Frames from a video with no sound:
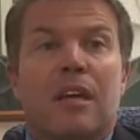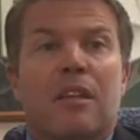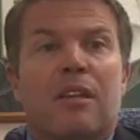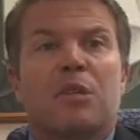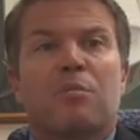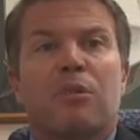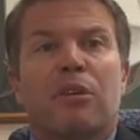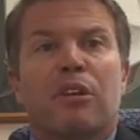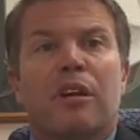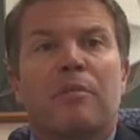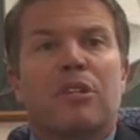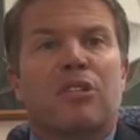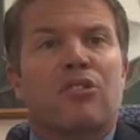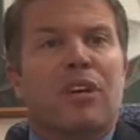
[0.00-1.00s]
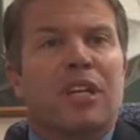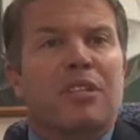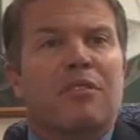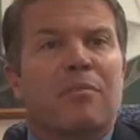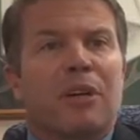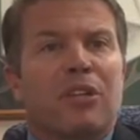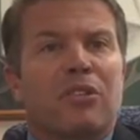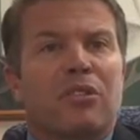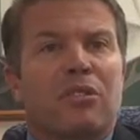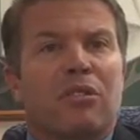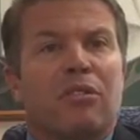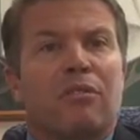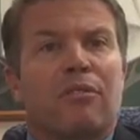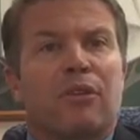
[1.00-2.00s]
This program is
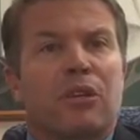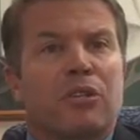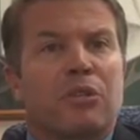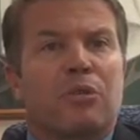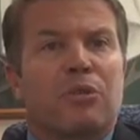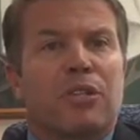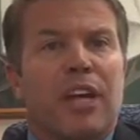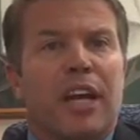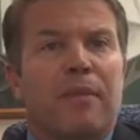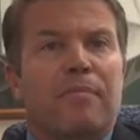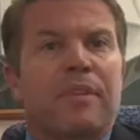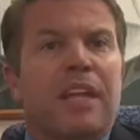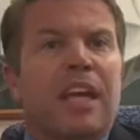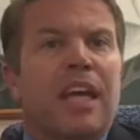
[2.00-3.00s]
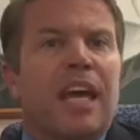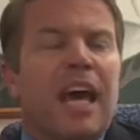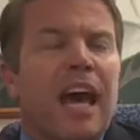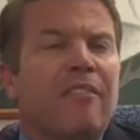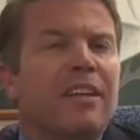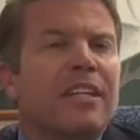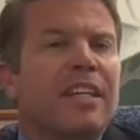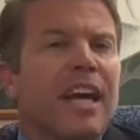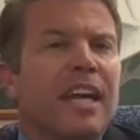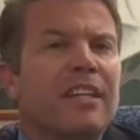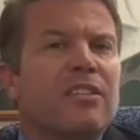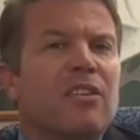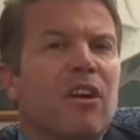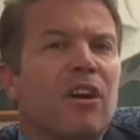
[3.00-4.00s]
transformational for a school site. Having
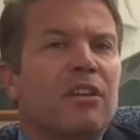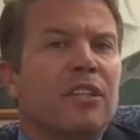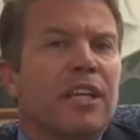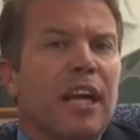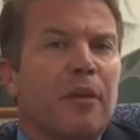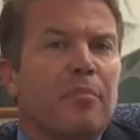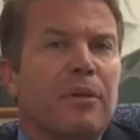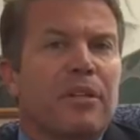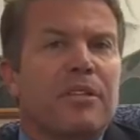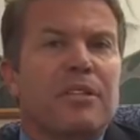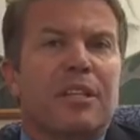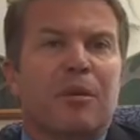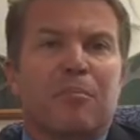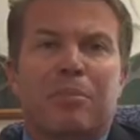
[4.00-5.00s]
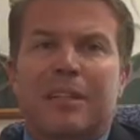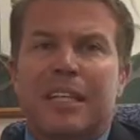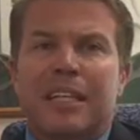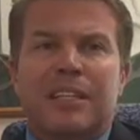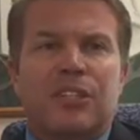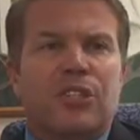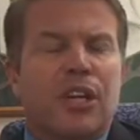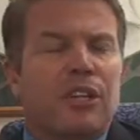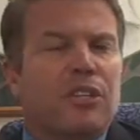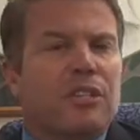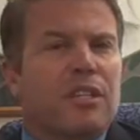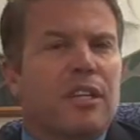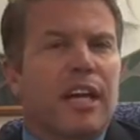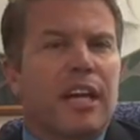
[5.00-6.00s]
dads on campus completely
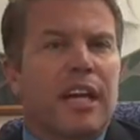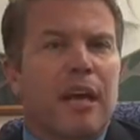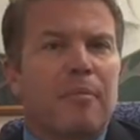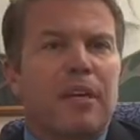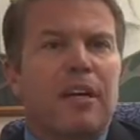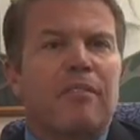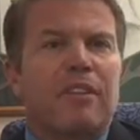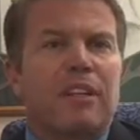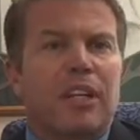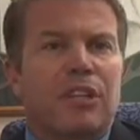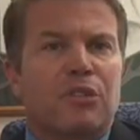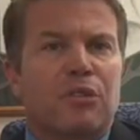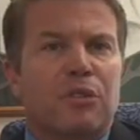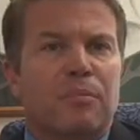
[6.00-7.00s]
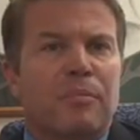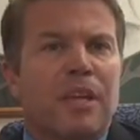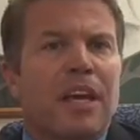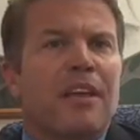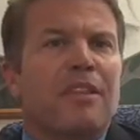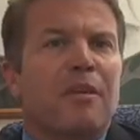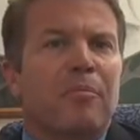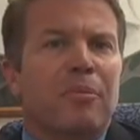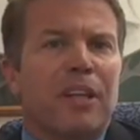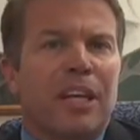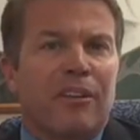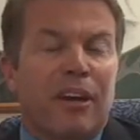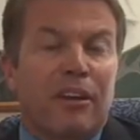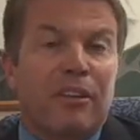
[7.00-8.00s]
changes the dynamic of the lunchroom, the
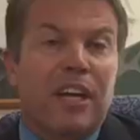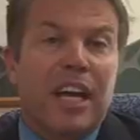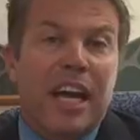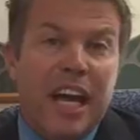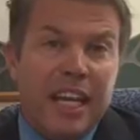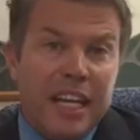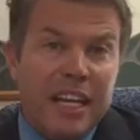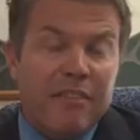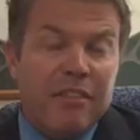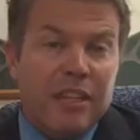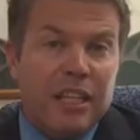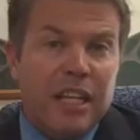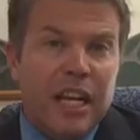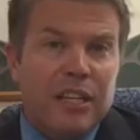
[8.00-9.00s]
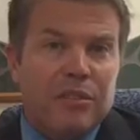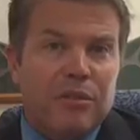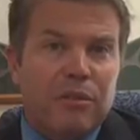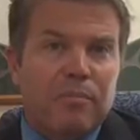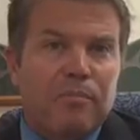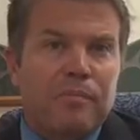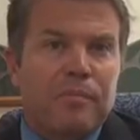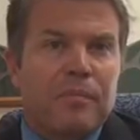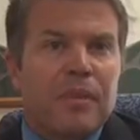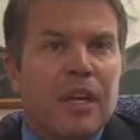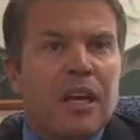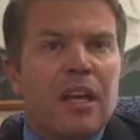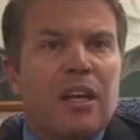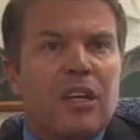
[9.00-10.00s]
playground, and even the classroom.
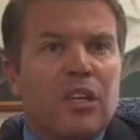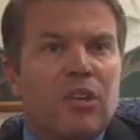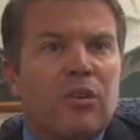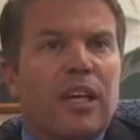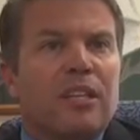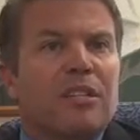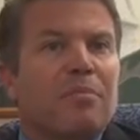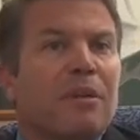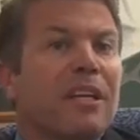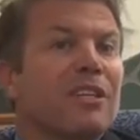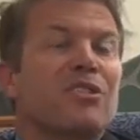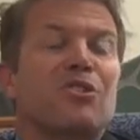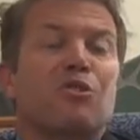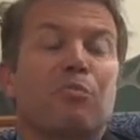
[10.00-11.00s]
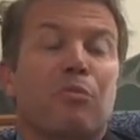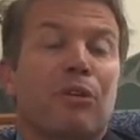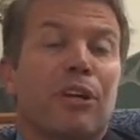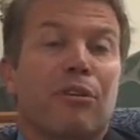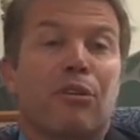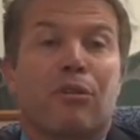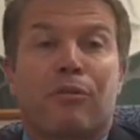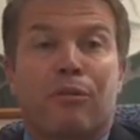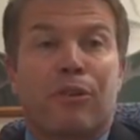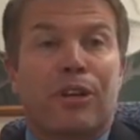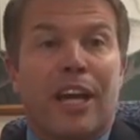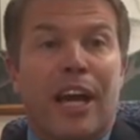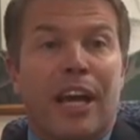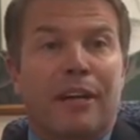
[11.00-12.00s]
You get to be a superhero for
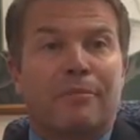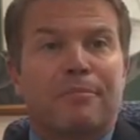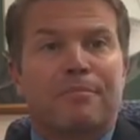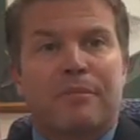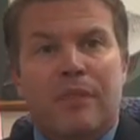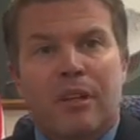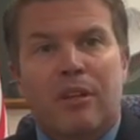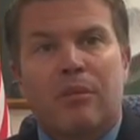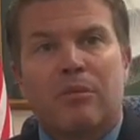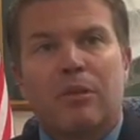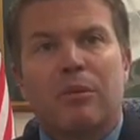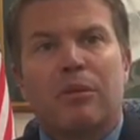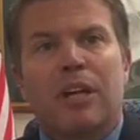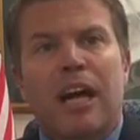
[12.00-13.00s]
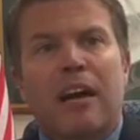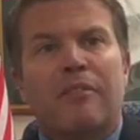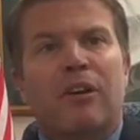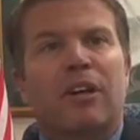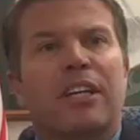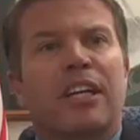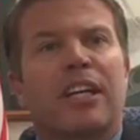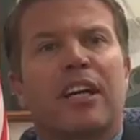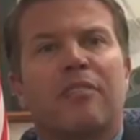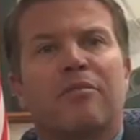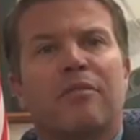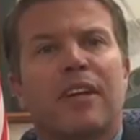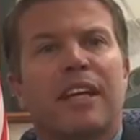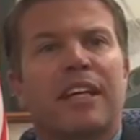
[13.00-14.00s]
a day. We will have
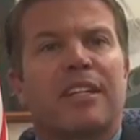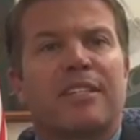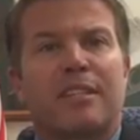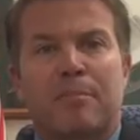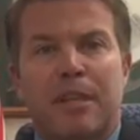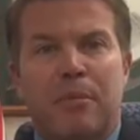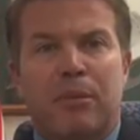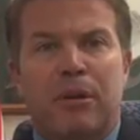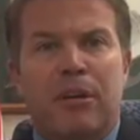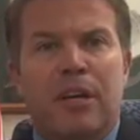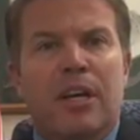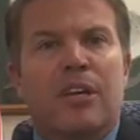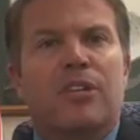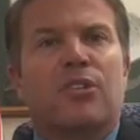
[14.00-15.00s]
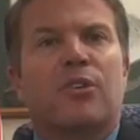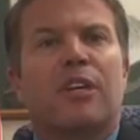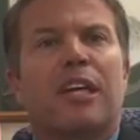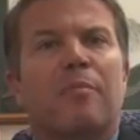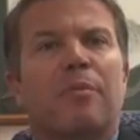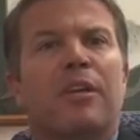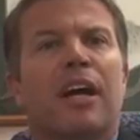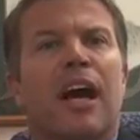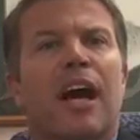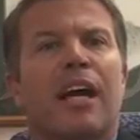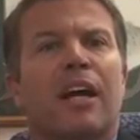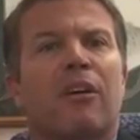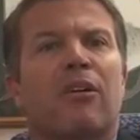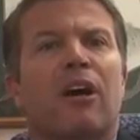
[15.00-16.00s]
kickoff event in September, so keep an
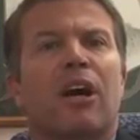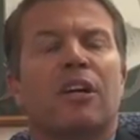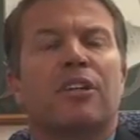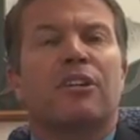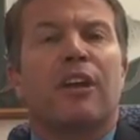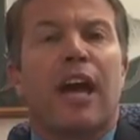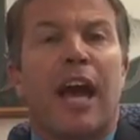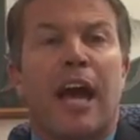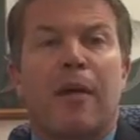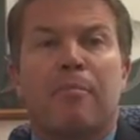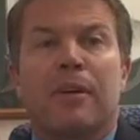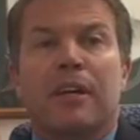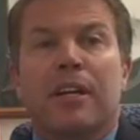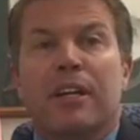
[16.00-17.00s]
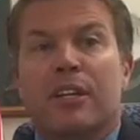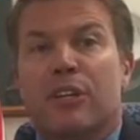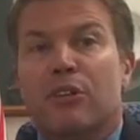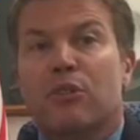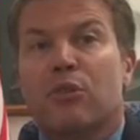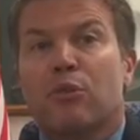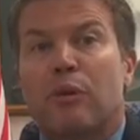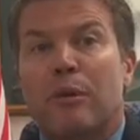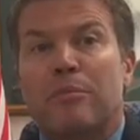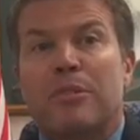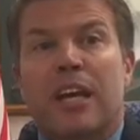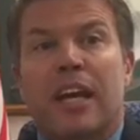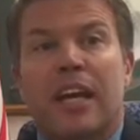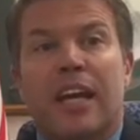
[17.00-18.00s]
eye out on your app, your school
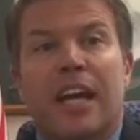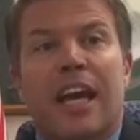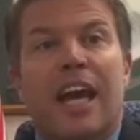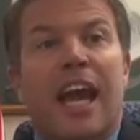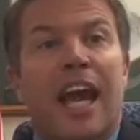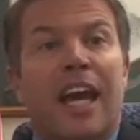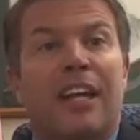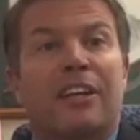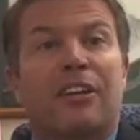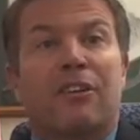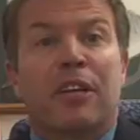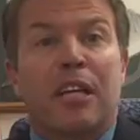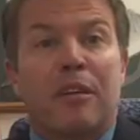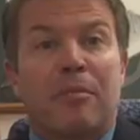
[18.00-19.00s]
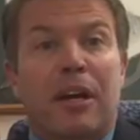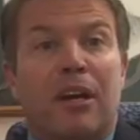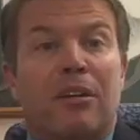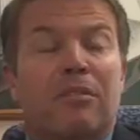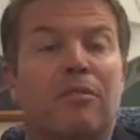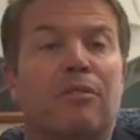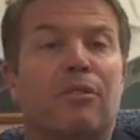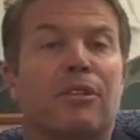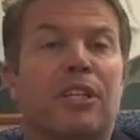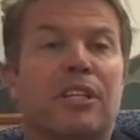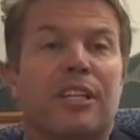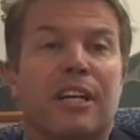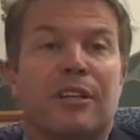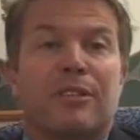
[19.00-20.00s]
website, and your email for
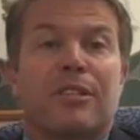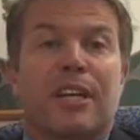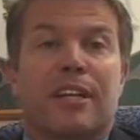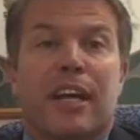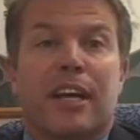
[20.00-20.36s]
details and